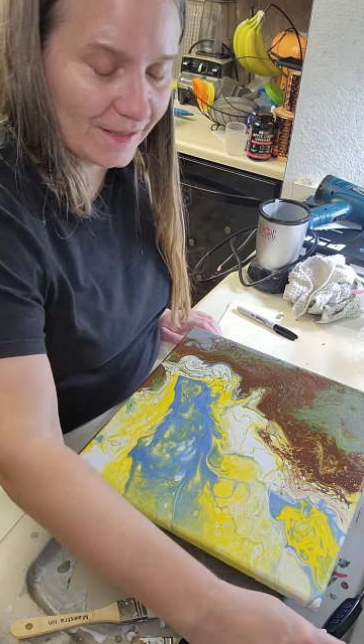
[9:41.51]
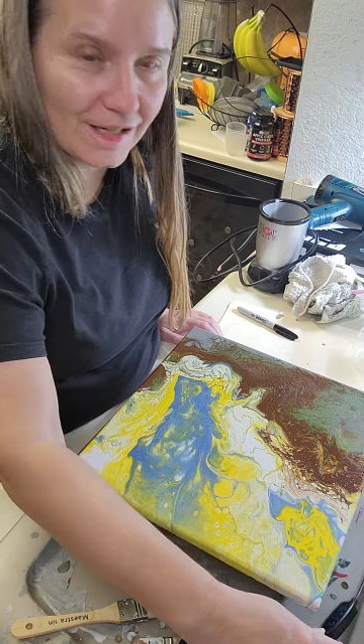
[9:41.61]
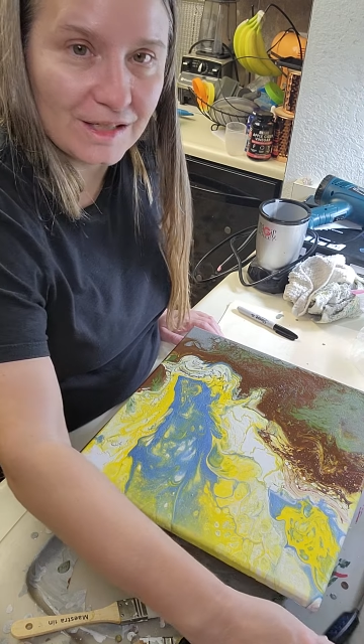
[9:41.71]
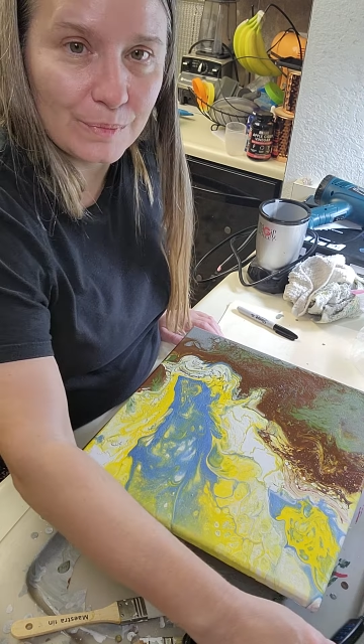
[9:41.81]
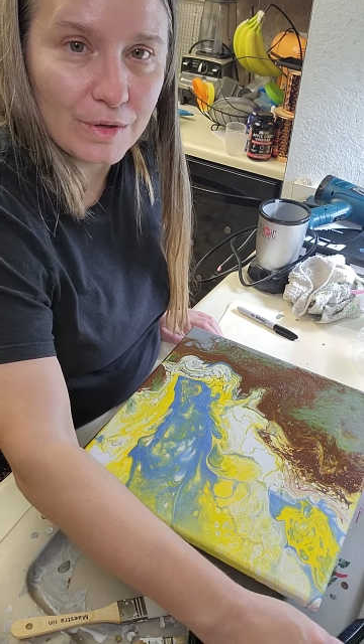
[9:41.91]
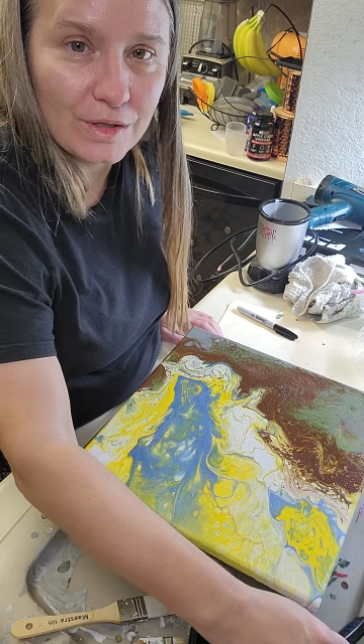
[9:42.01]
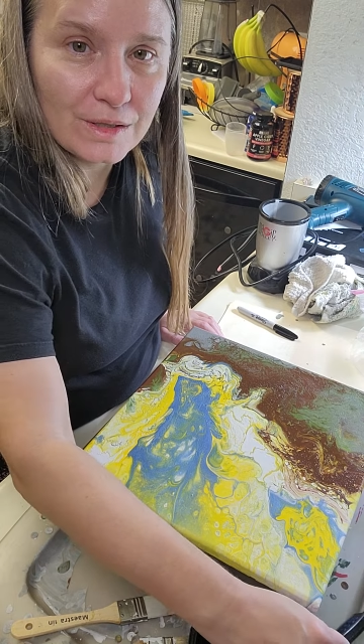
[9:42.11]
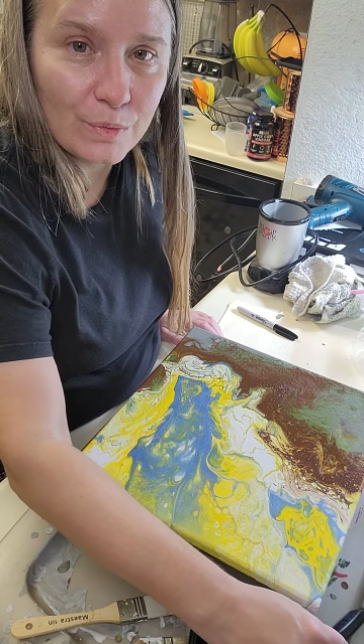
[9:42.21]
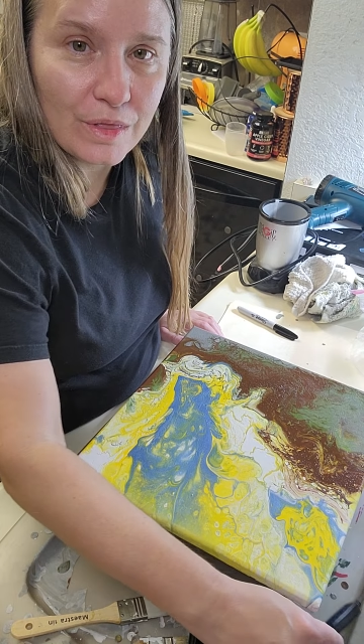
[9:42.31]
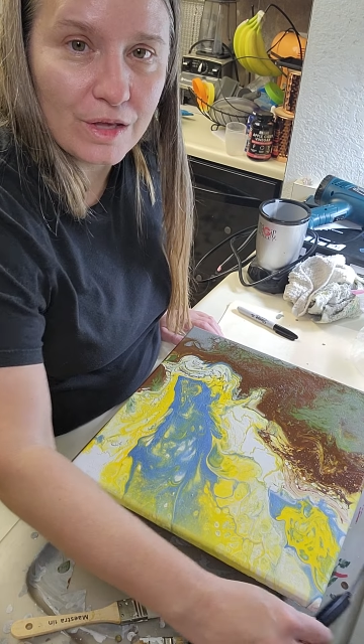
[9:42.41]

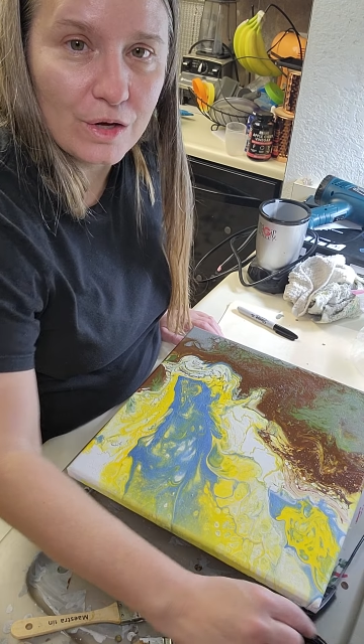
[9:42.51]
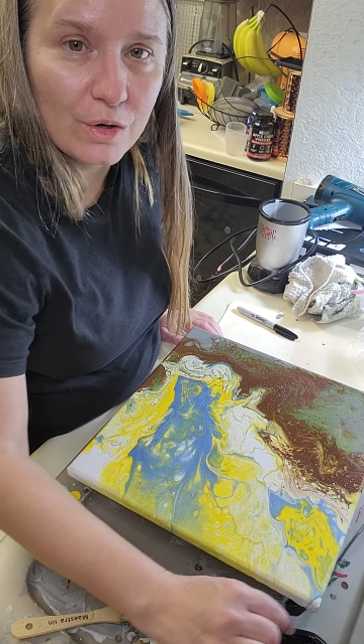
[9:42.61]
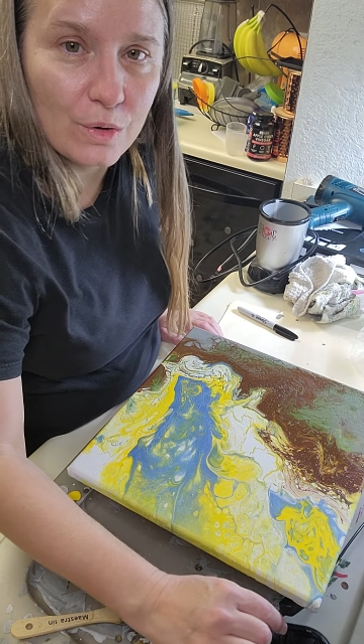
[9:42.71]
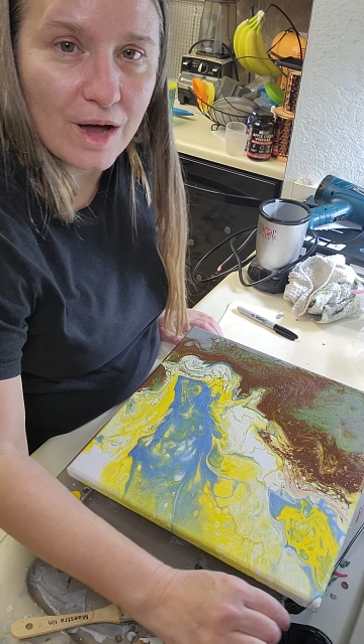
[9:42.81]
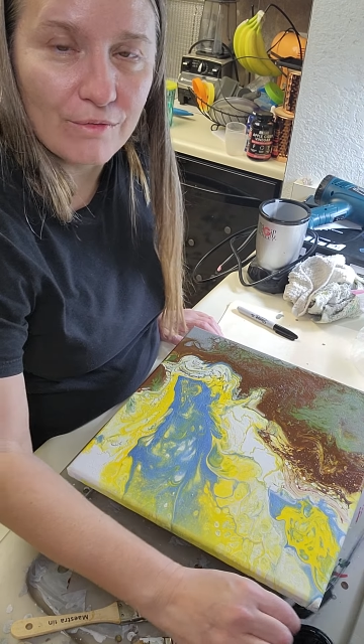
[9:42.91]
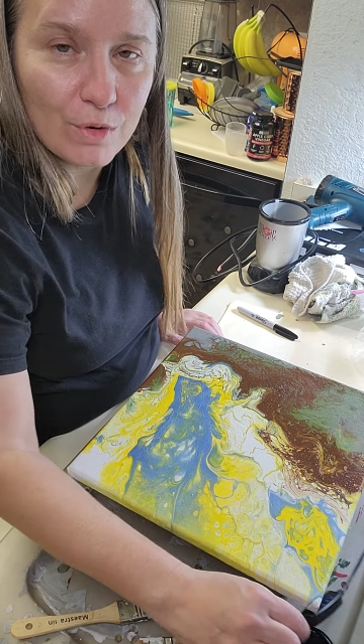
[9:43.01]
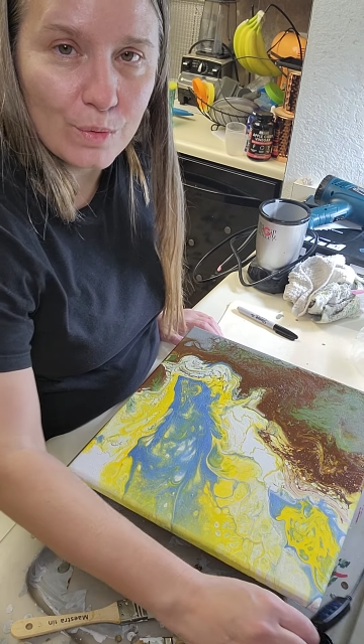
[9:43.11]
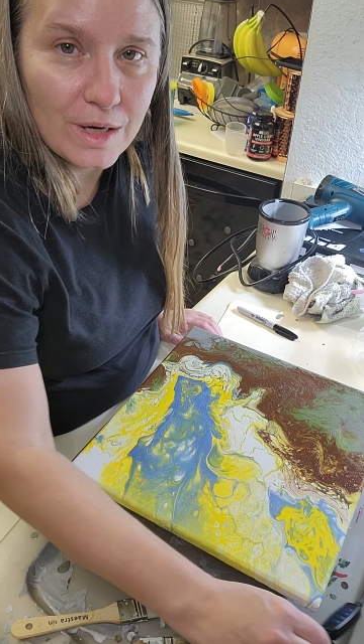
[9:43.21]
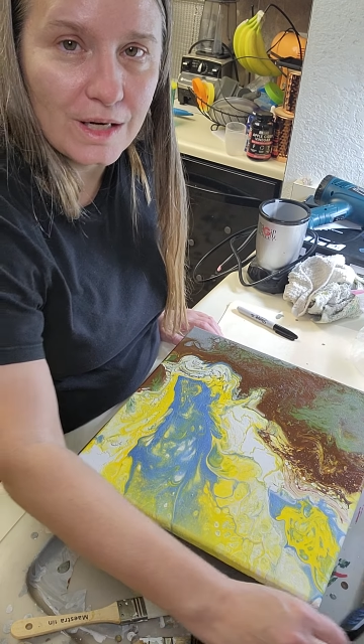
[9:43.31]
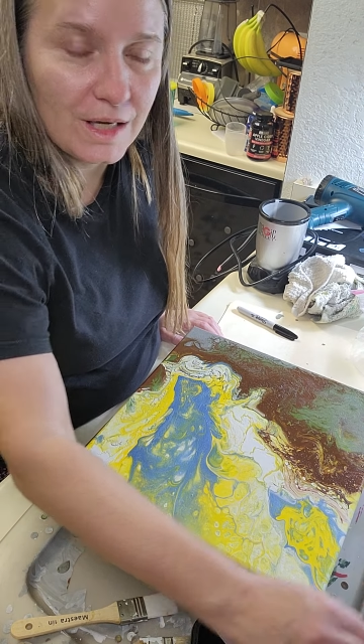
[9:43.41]
experience with you.
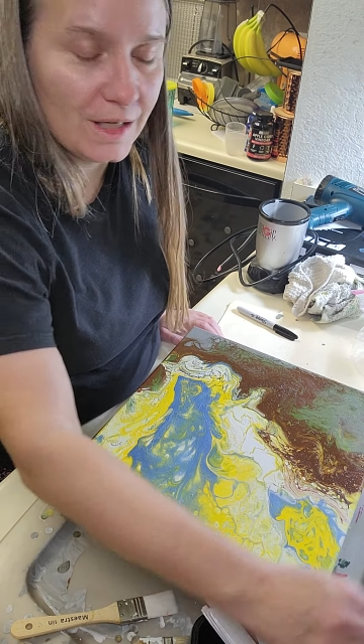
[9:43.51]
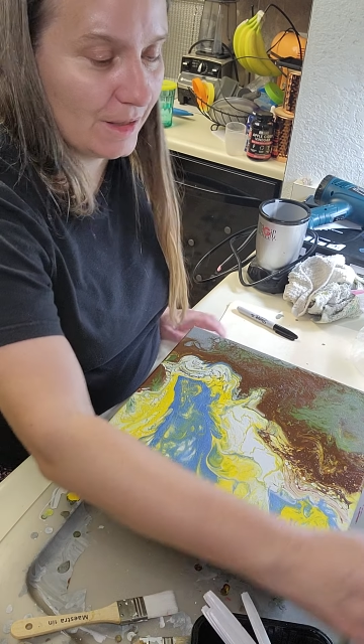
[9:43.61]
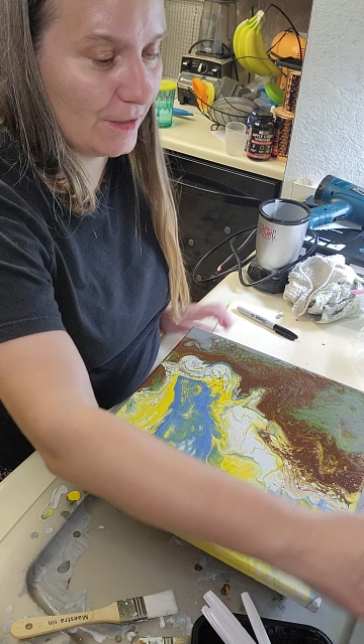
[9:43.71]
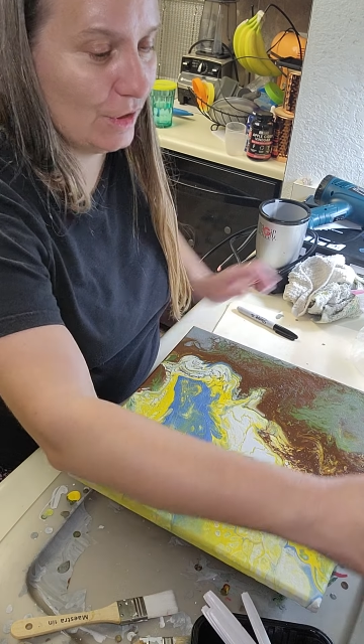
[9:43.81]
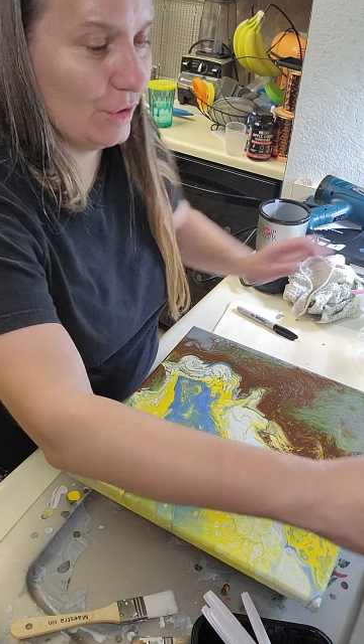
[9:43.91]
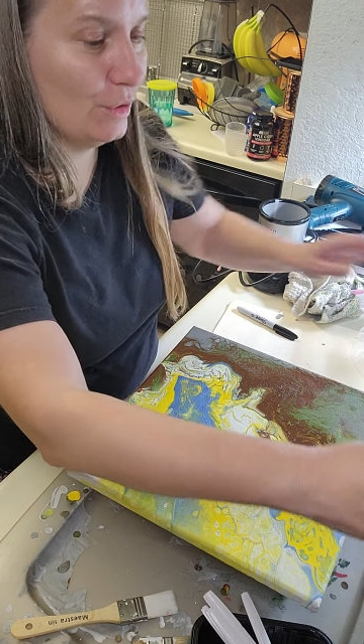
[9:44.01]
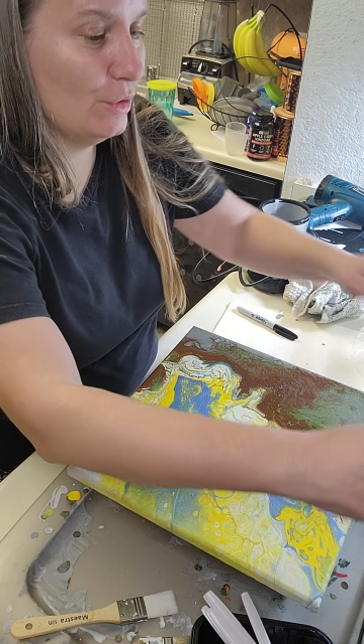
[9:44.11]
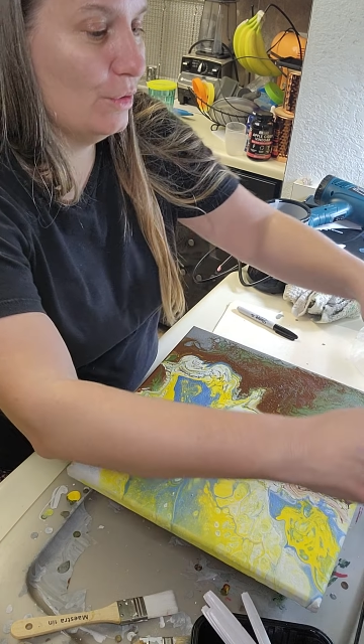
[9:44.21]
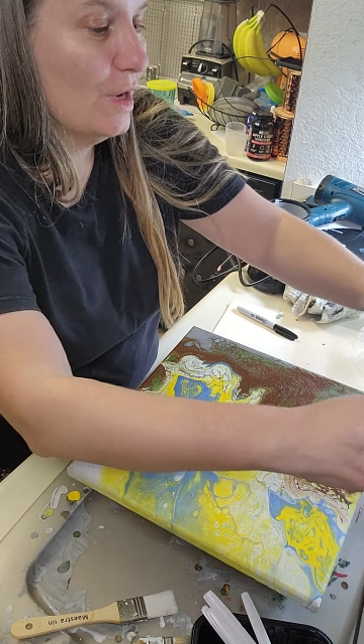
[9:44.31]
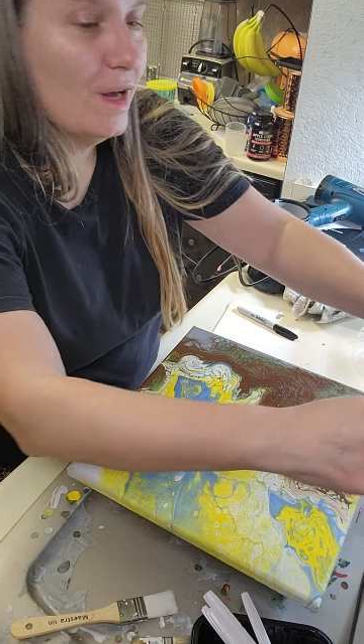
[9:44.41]
Everyone needs to,